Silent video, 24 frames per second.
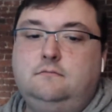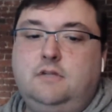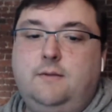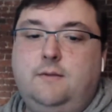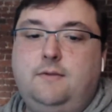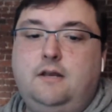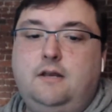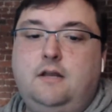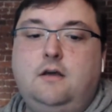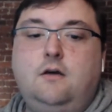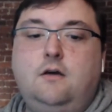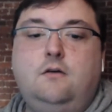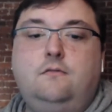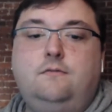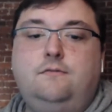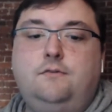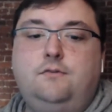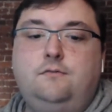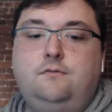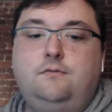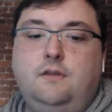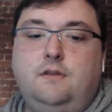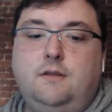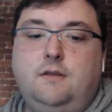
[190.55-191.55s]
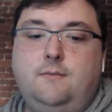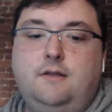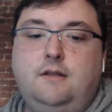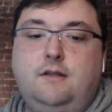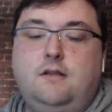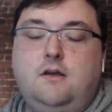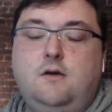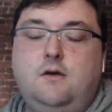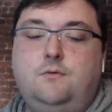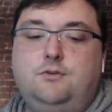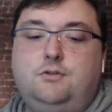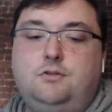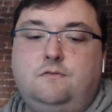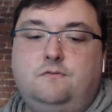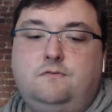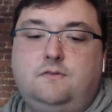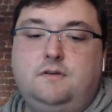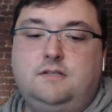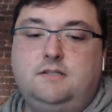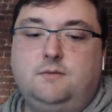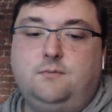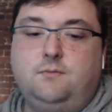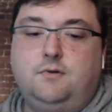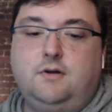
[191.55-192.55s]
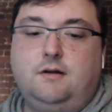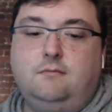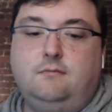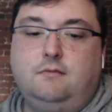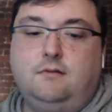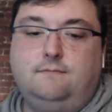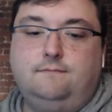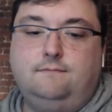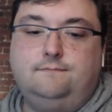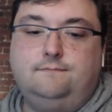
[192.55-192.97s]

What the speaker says: Let me know what you fixed the problem.